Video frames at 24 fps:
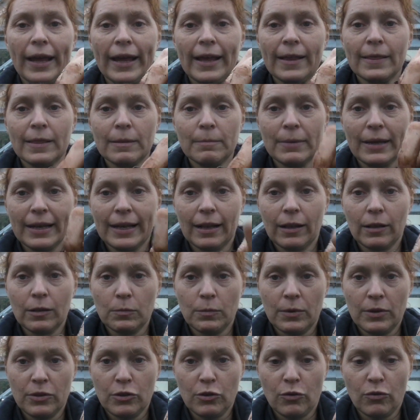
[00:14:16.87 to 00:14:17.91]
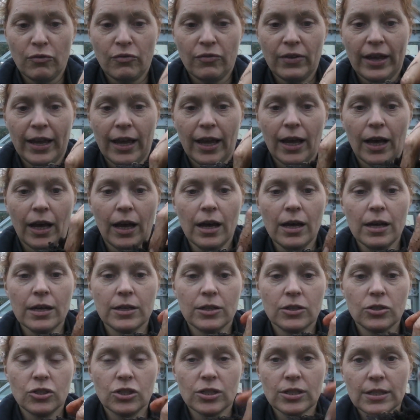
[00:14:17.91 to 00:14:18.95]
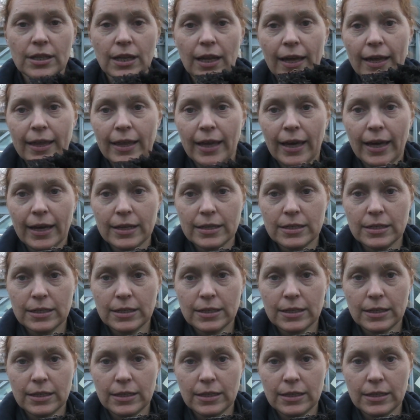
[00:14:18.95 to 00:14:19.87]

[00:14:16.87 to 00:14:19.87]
in the middle with your finger, just like that,